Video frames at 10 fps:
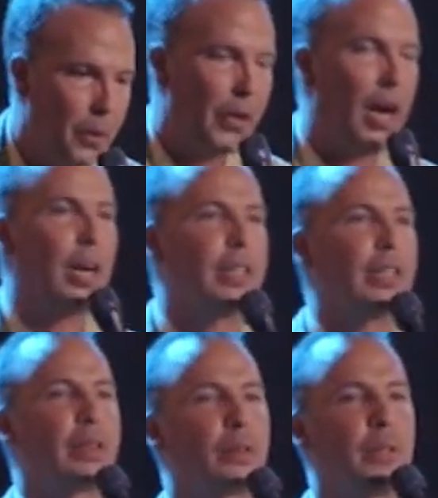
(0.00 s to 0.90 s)
put
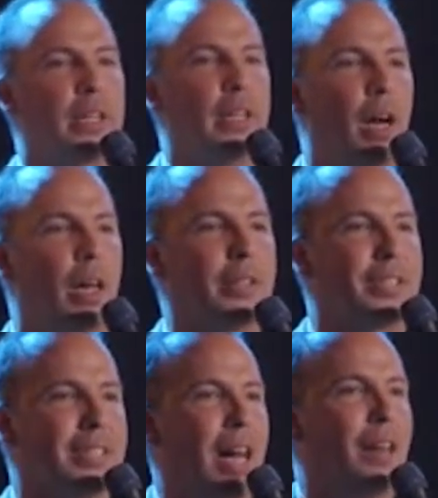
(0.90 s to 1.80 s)
on your
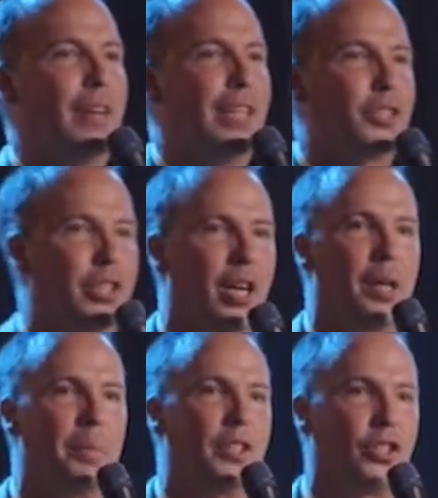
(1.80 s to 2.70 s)
$3 Salvation
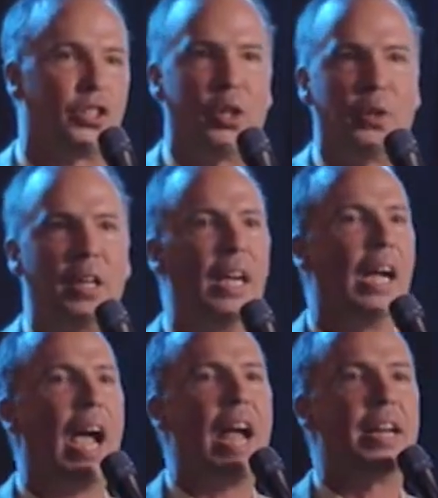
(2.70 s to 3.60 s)
Army suit,
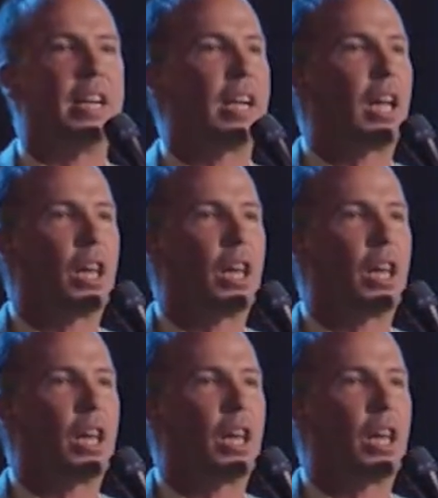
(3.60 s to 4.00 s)
and you